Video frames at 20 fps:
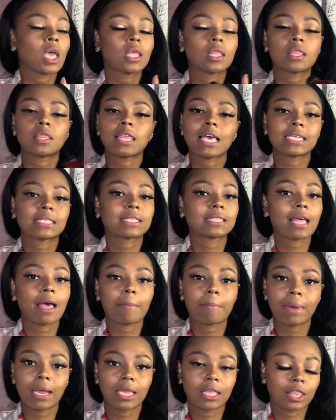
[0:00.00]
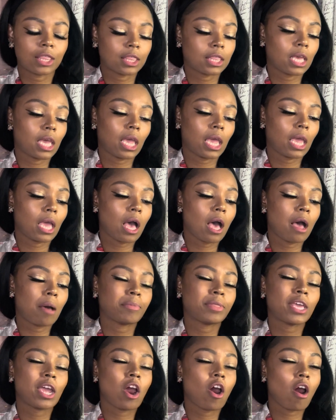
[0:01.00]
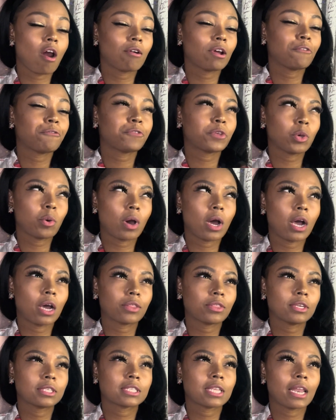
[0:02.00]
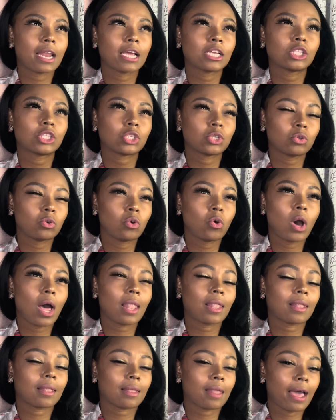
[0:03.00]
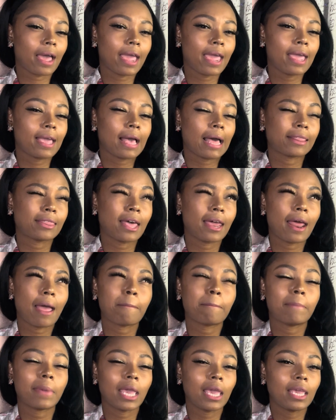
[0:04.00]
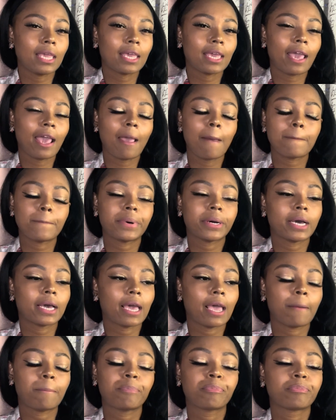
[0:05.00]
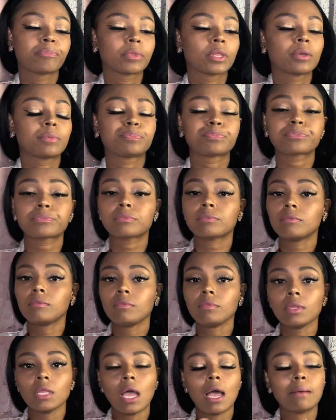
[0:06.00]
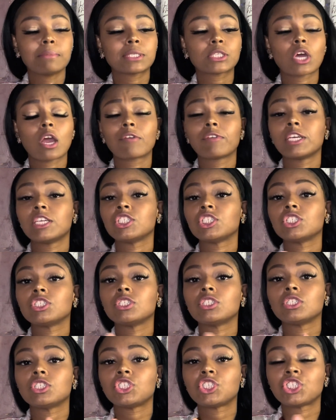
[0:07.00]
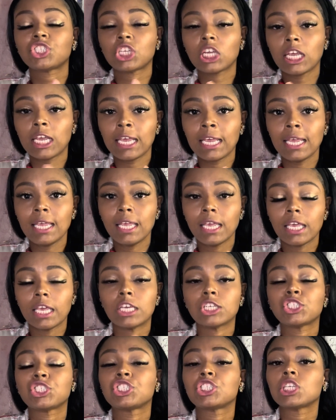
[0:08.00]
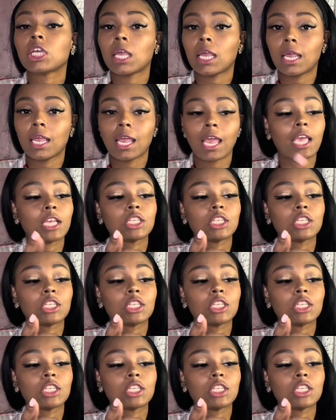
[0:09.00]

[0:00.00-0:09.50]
That's not my thing. There are a few others that I do like that I may get, but I'm sorry. She is she, and